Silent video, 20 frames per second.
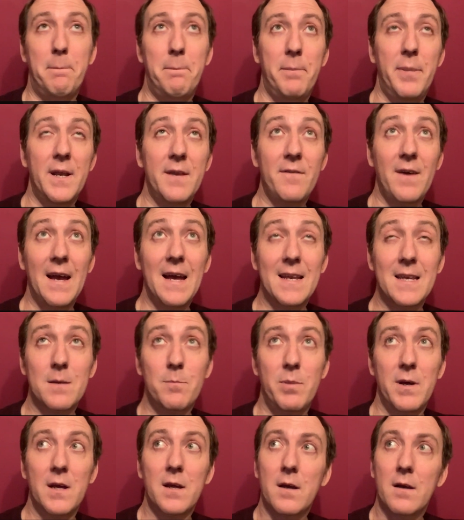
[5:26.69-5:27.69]
But if I had to
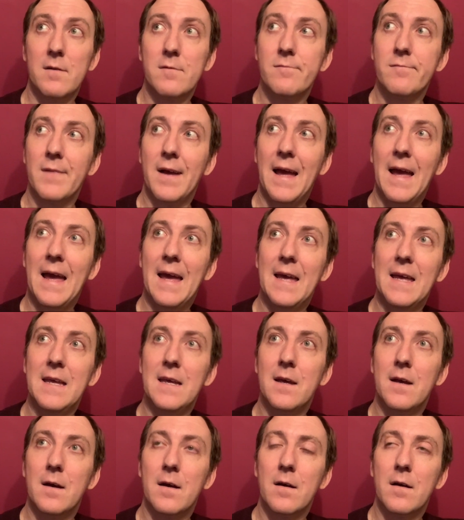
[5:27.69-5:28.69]
pick
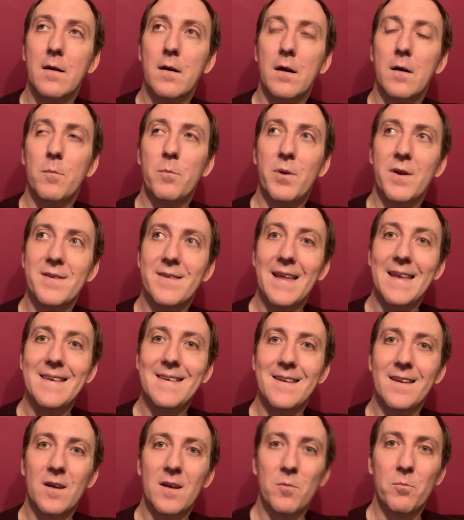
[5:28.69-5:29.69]
a
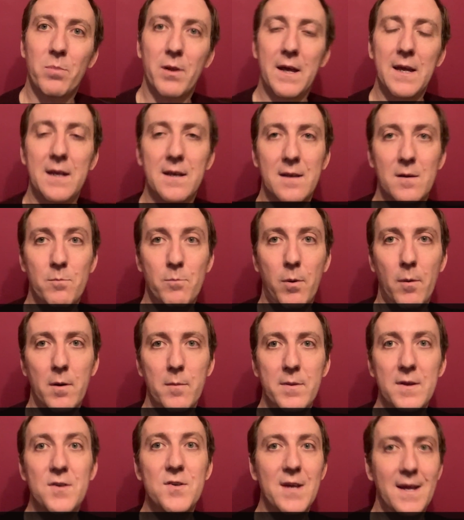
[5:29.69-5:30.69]
presenting complaint, it'd probably
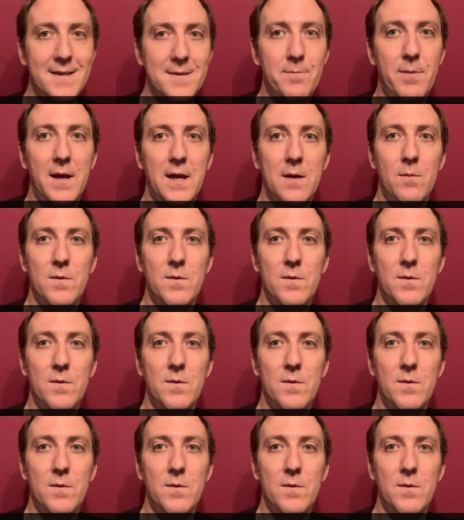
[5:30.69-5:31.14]
be chest pain.